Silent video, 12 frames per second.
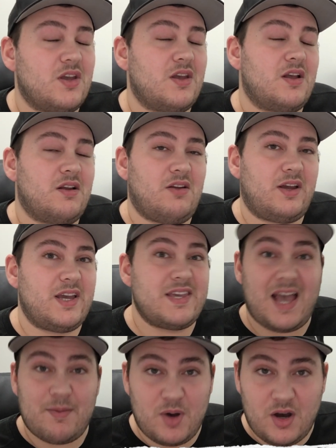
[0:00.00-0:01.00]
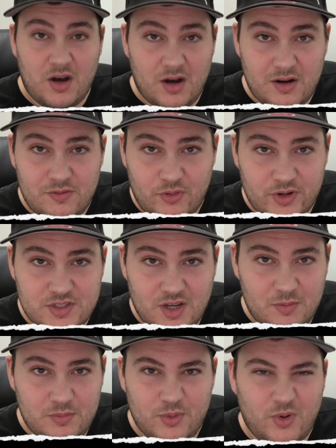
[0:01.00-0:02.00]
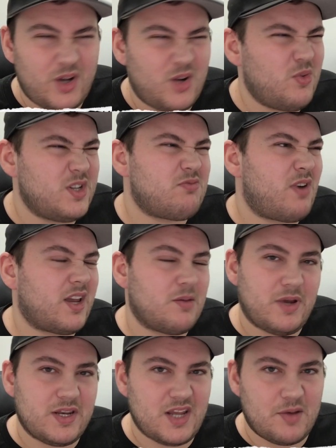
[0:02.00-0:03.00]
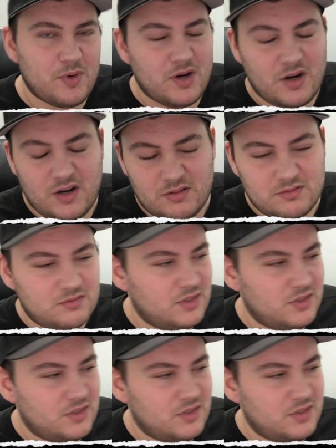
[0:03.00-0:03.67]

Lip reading: like a Yamaha, for example. I always recommend Yamaha.